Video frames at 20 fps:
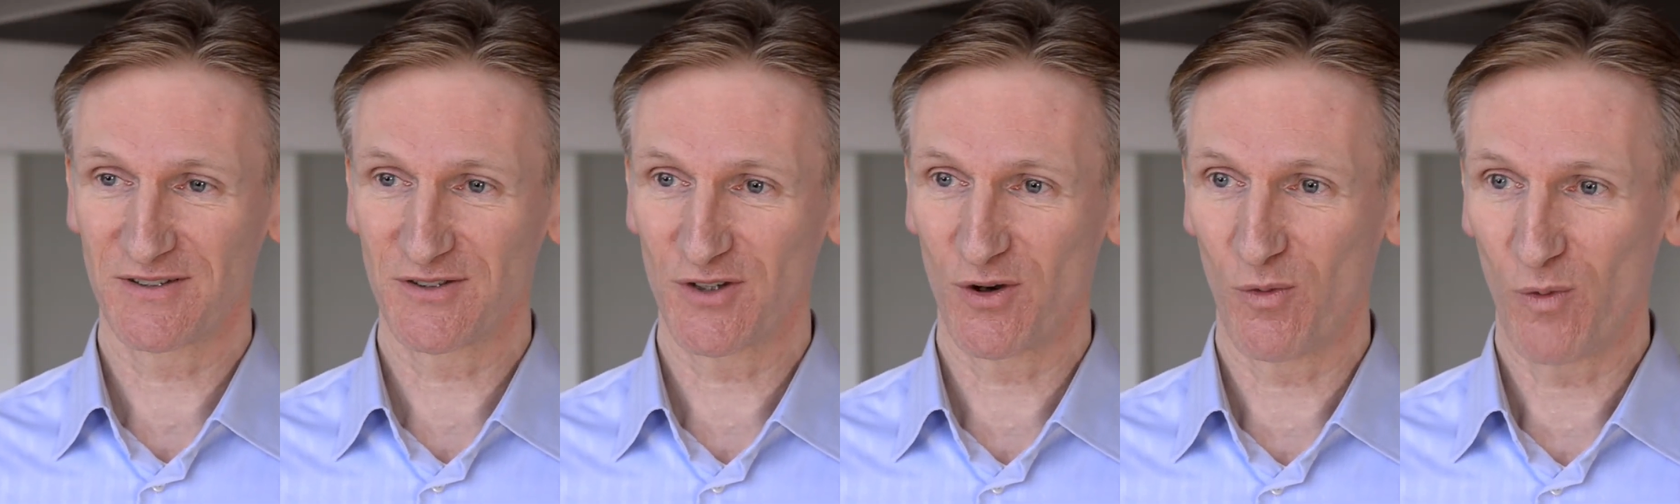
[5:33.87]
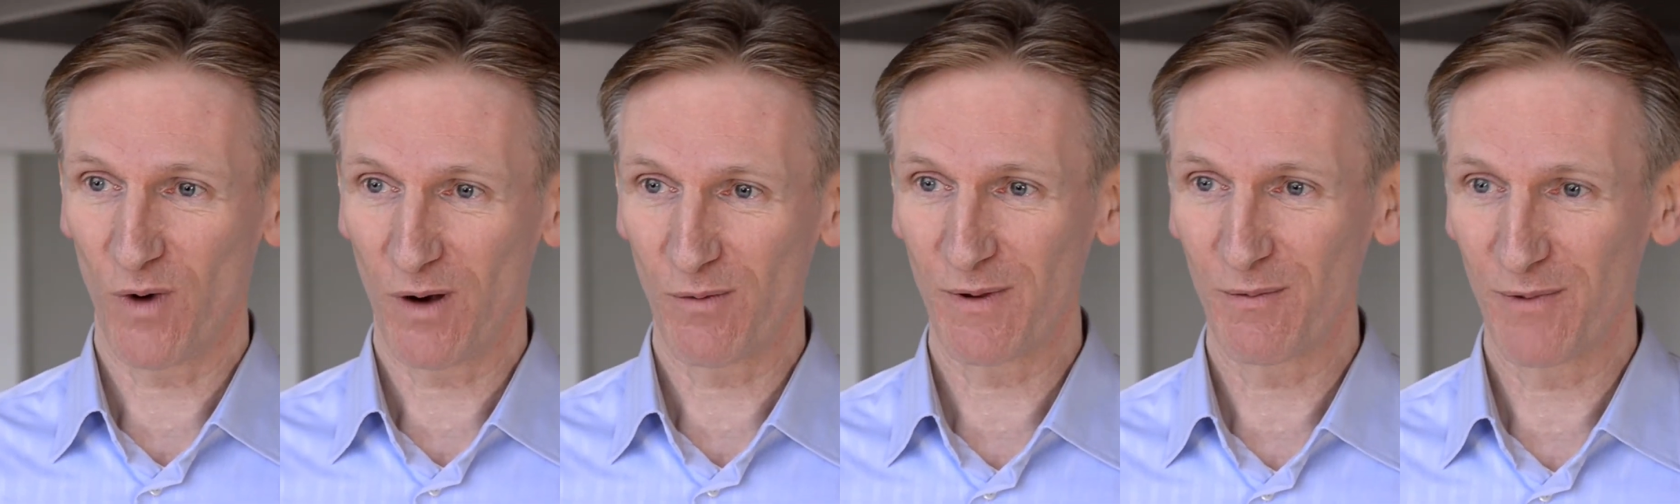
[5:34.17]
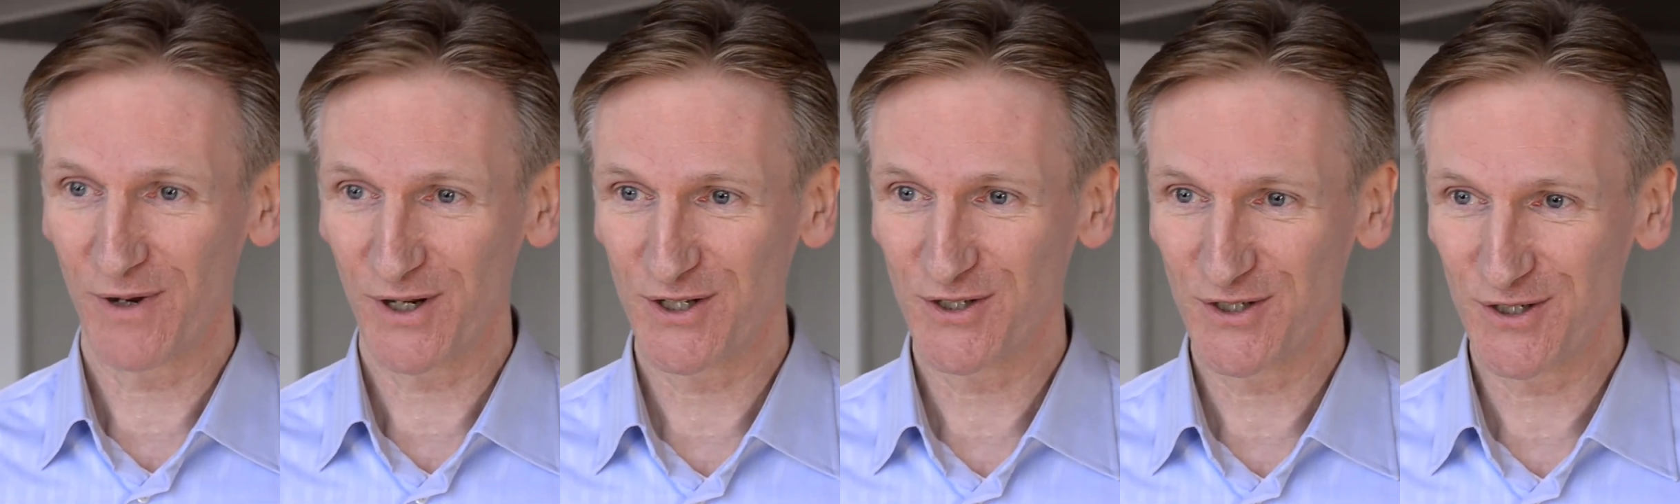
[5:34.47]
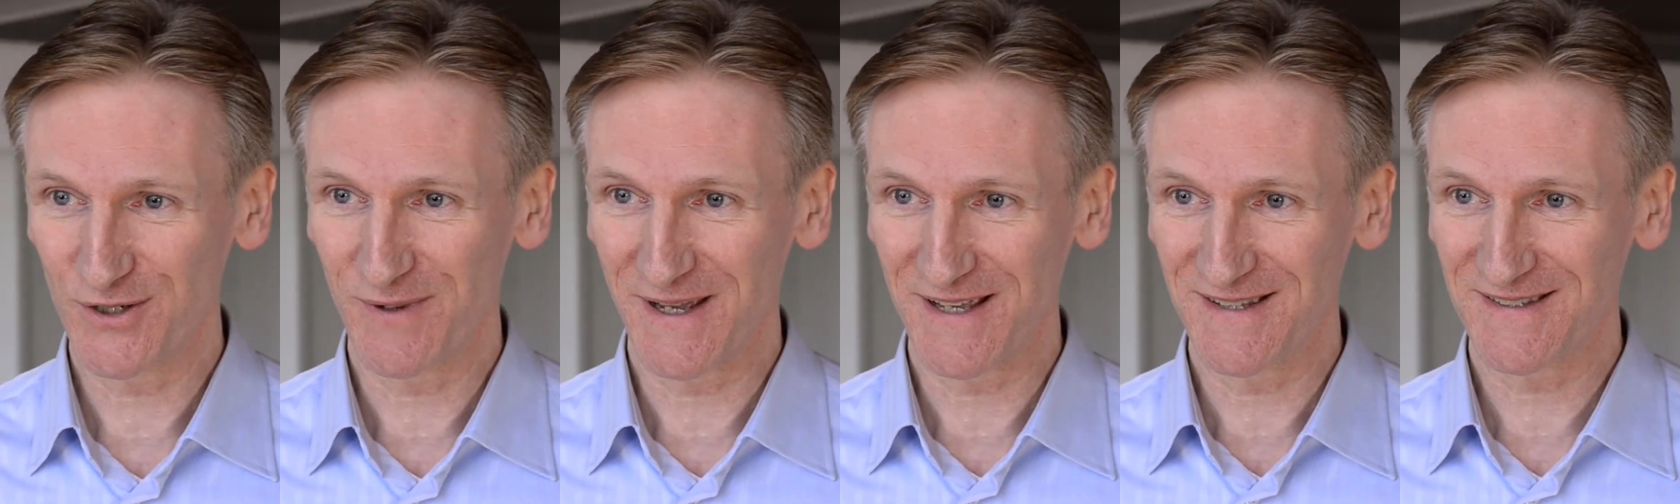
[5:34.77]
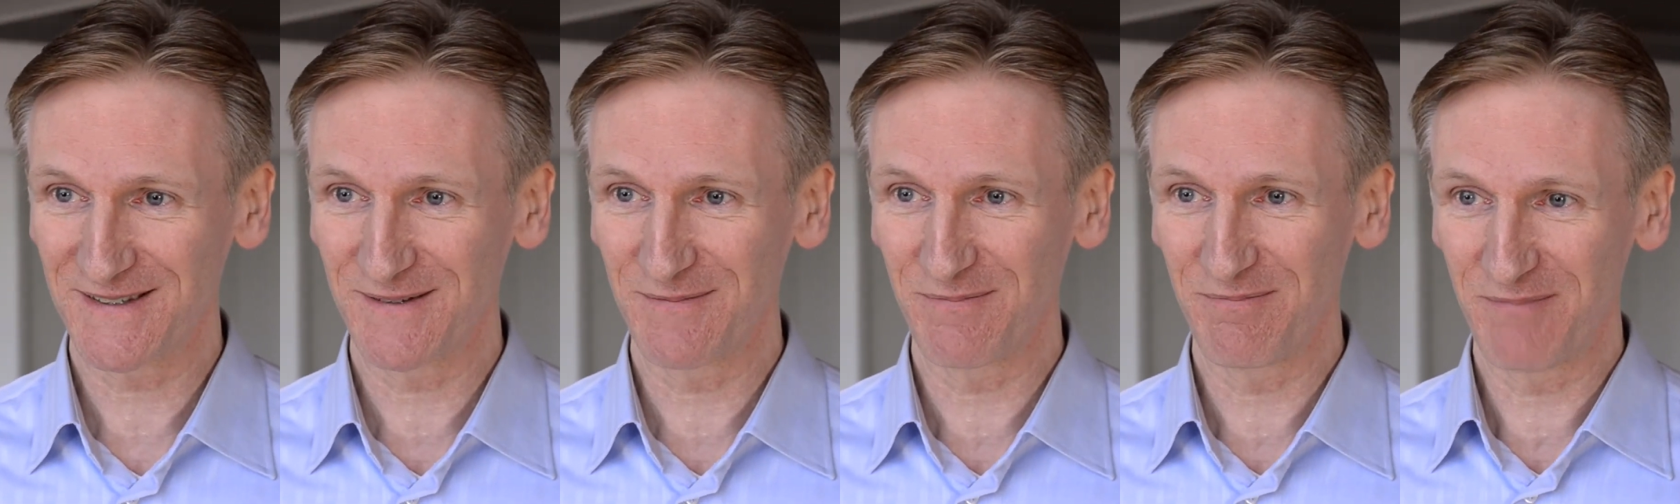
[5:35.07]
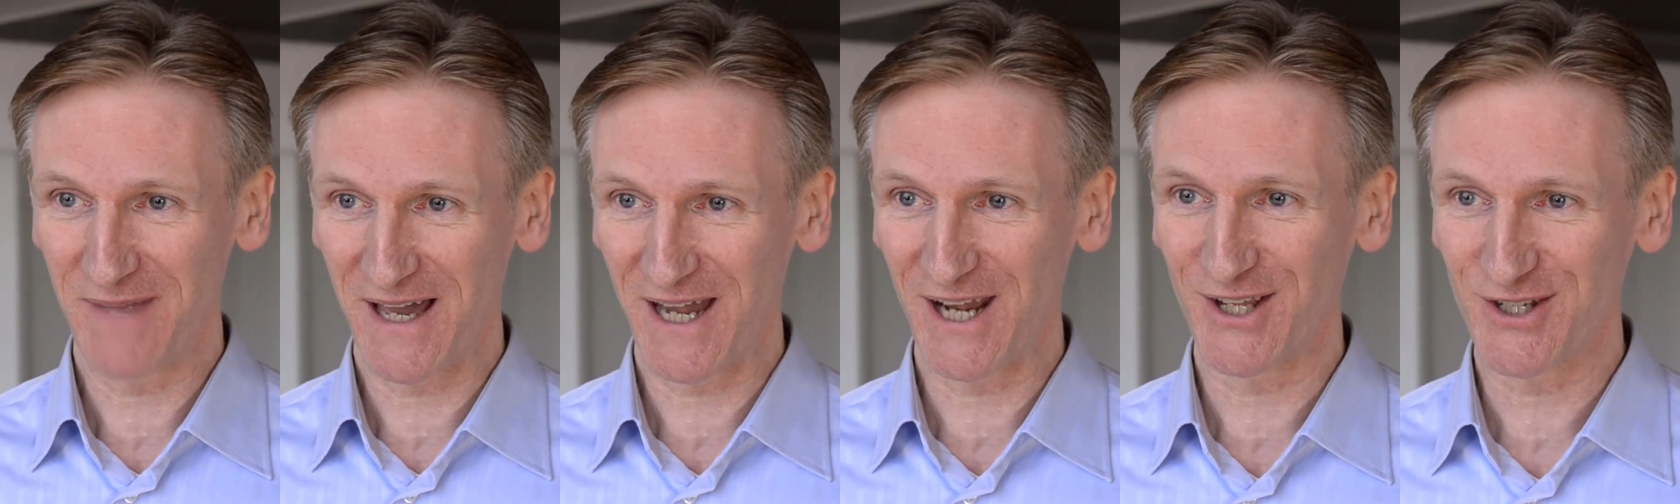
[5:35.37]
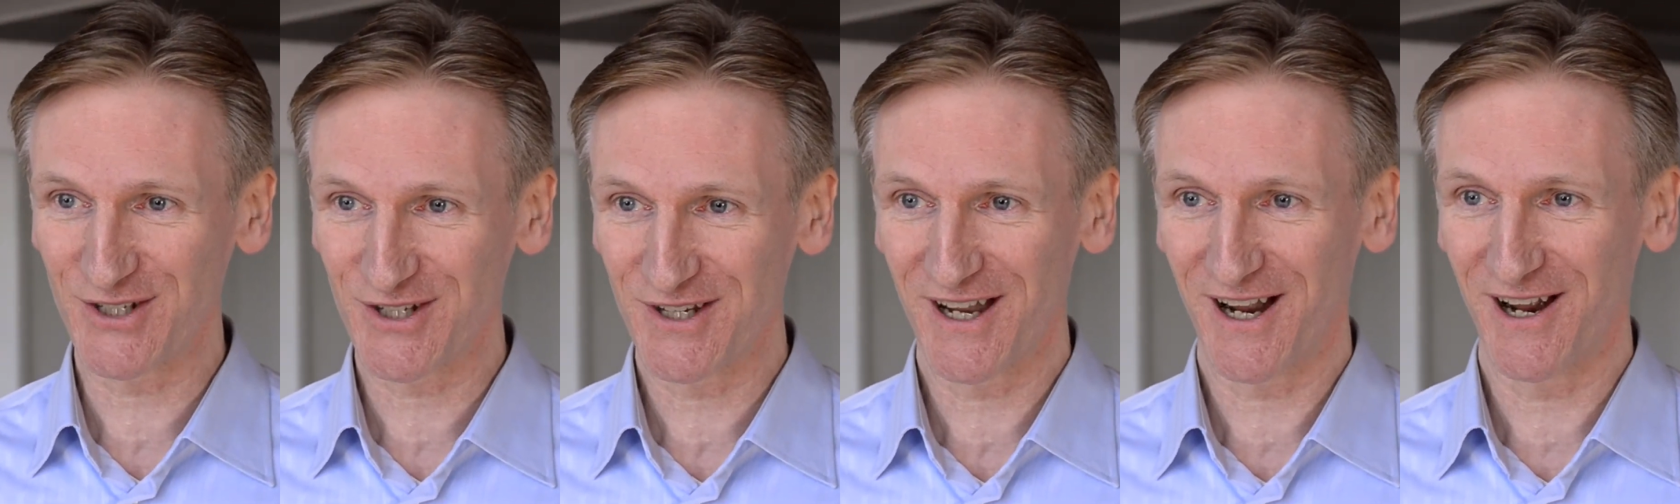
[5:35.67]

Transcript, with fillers: so what we want to do is manage